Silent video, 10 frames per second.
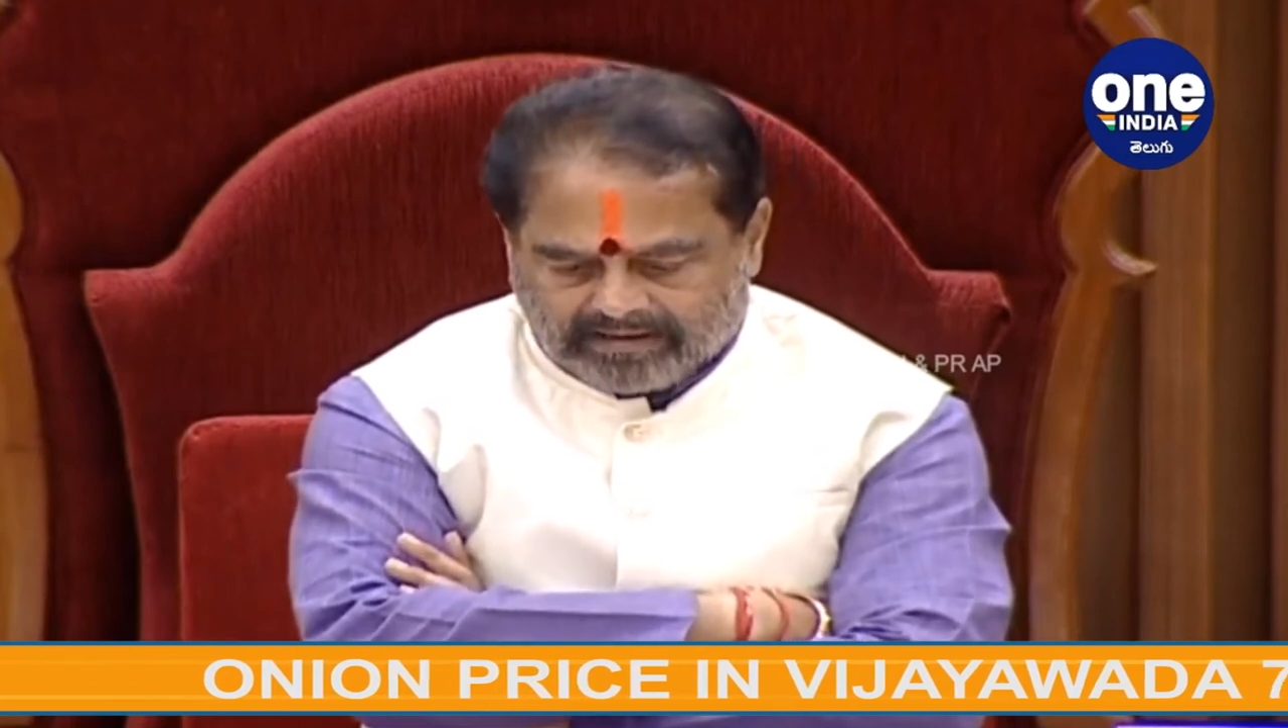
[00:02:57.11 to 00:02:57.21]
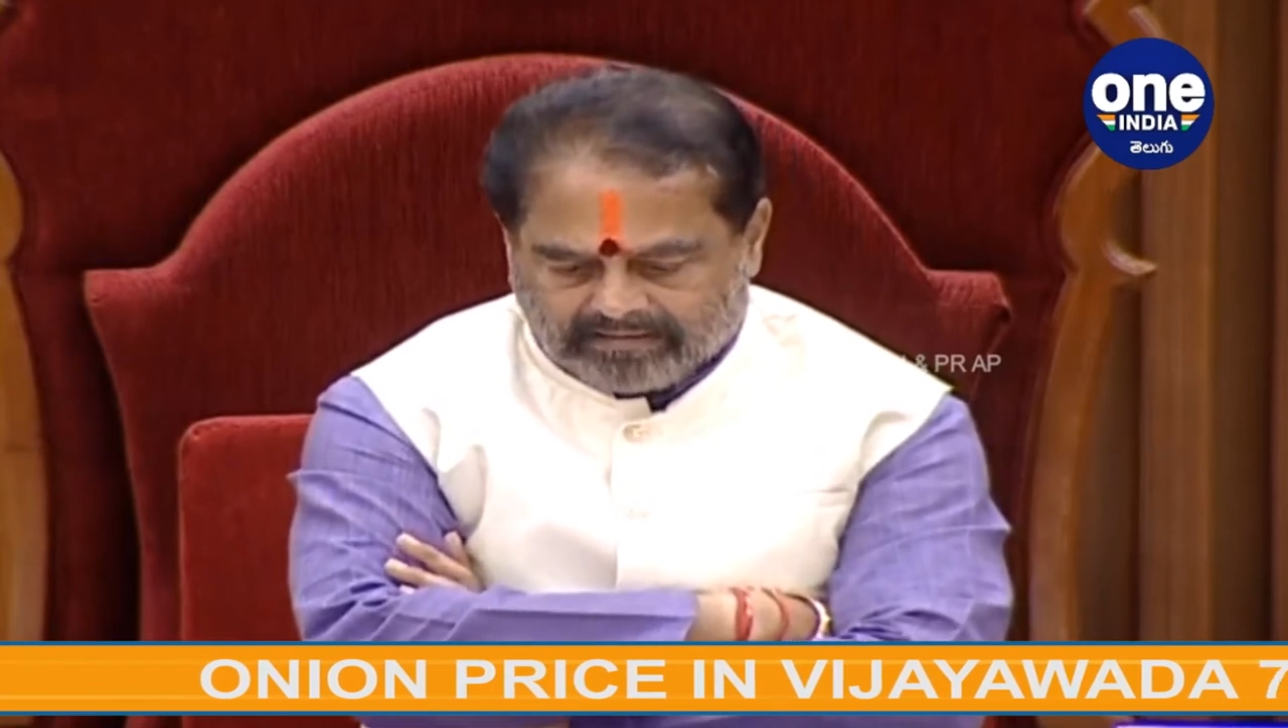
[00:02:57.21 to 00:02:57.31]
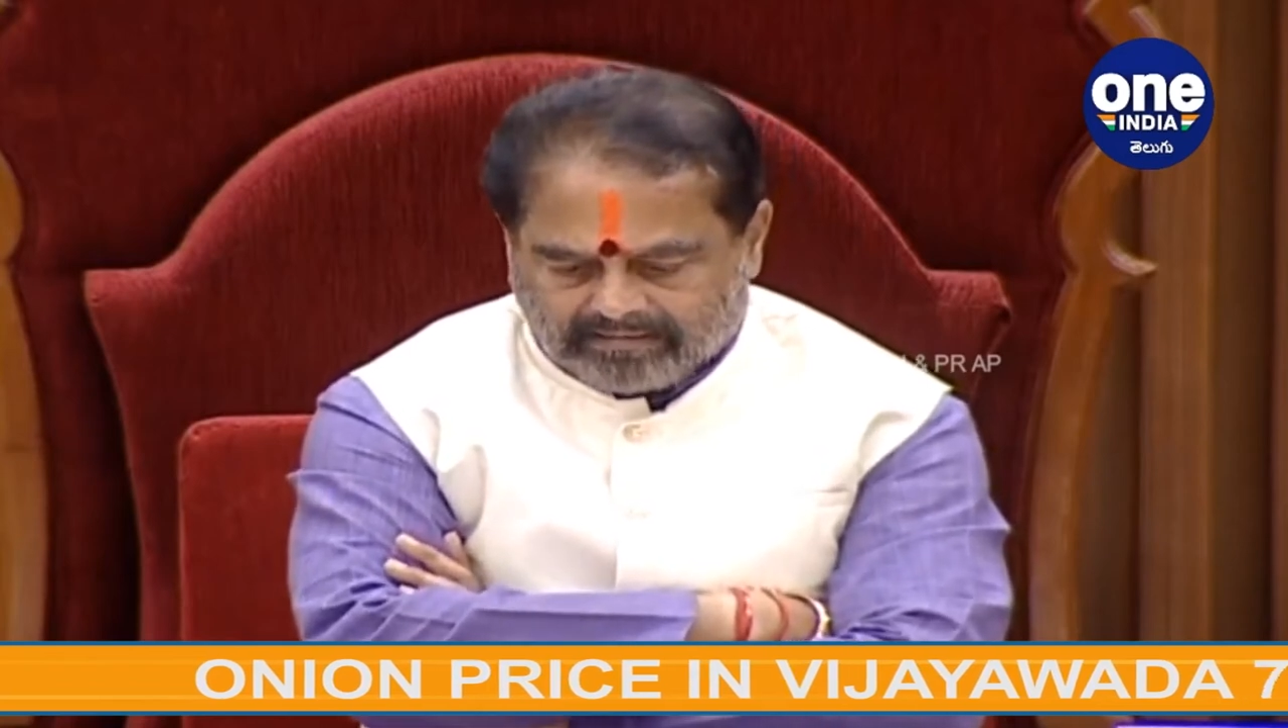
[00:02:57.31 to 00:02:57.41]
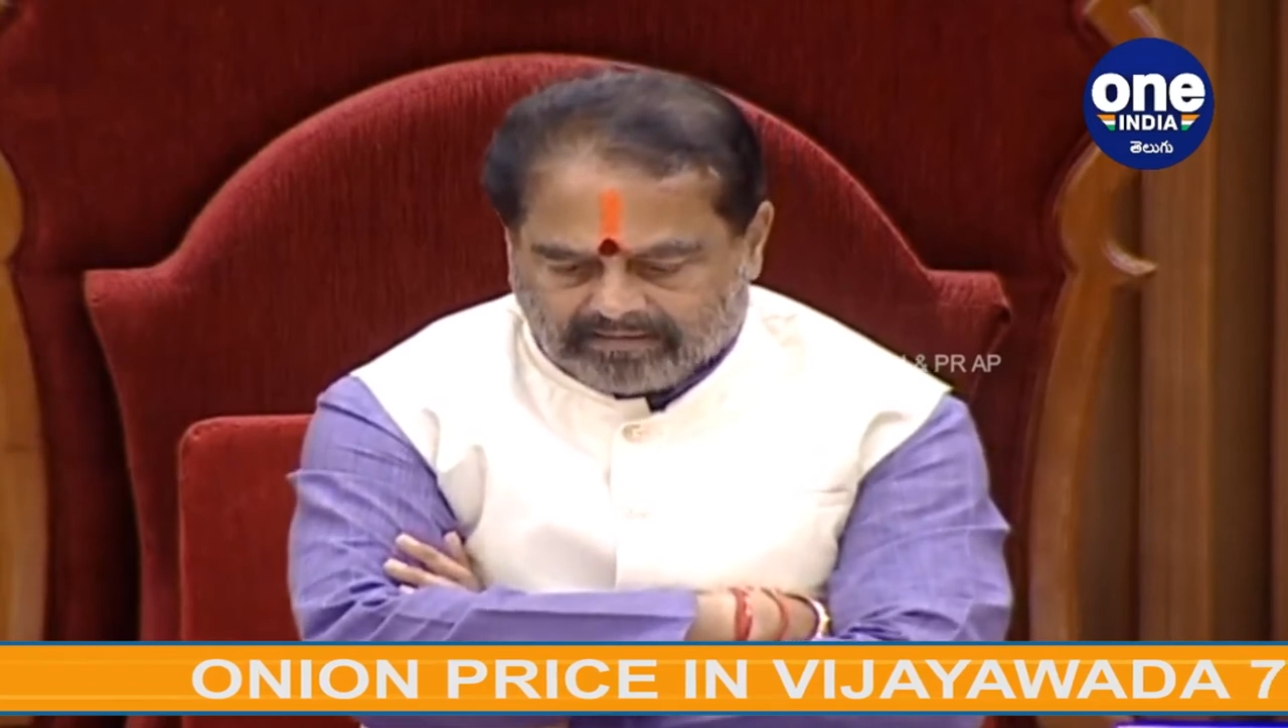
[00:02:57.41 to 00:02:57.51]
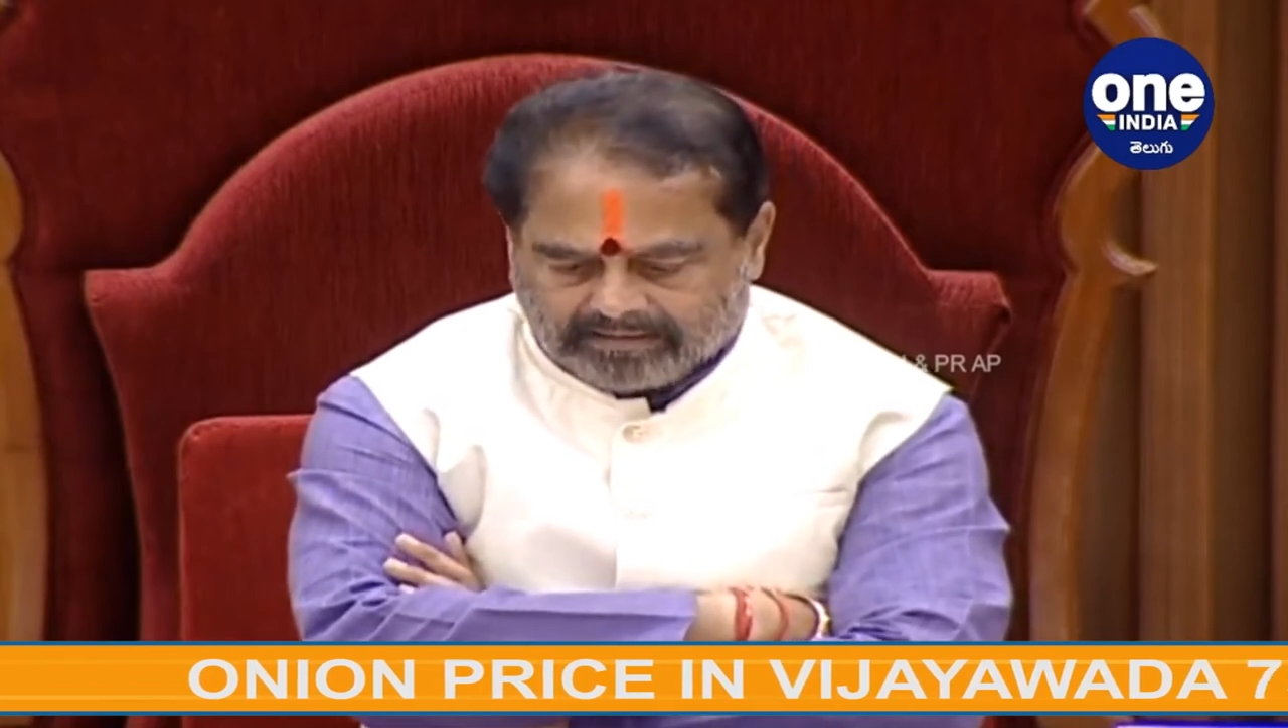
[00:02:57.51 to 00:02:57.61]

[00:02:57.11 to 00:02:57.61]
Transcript: Law,